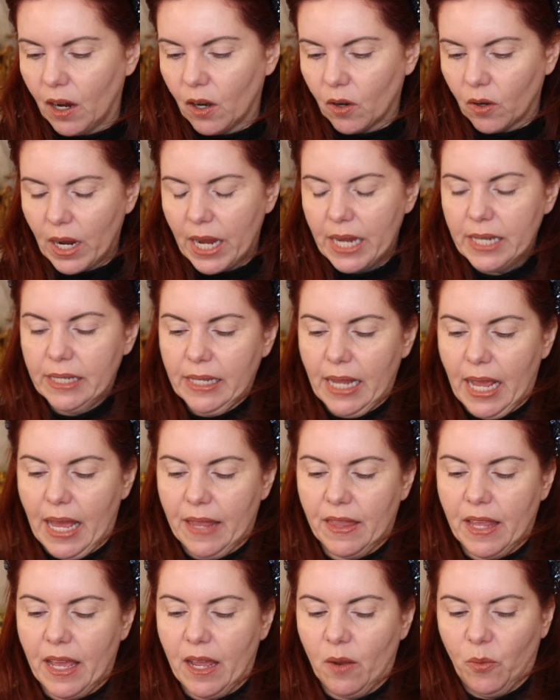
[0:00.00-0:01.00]
All right.
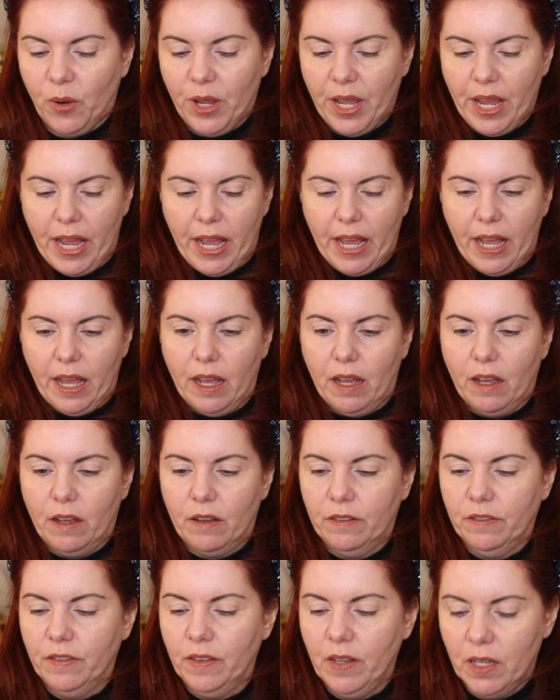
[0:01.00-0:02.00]
And then we
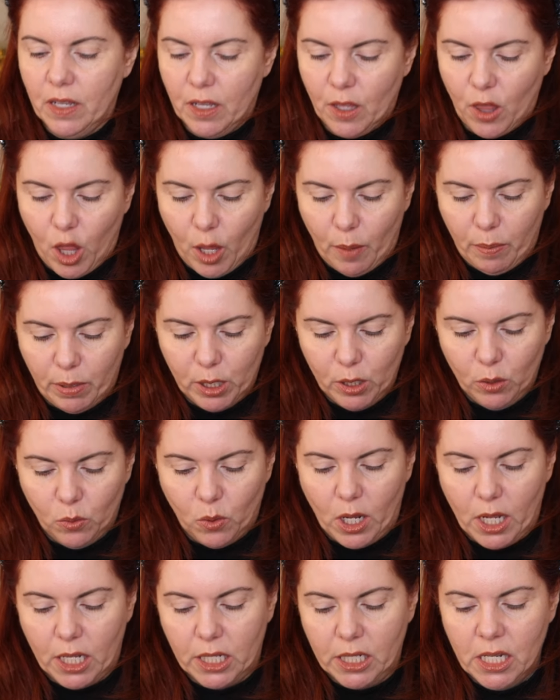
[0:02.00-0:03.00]
have the blue
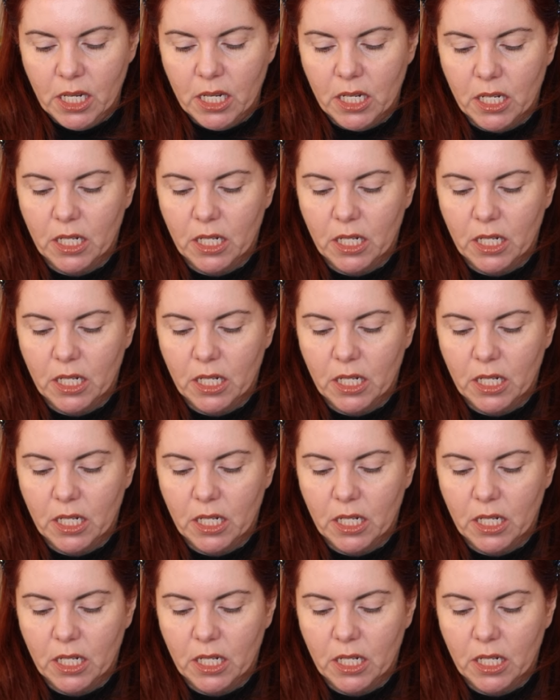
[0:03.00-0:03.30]
one.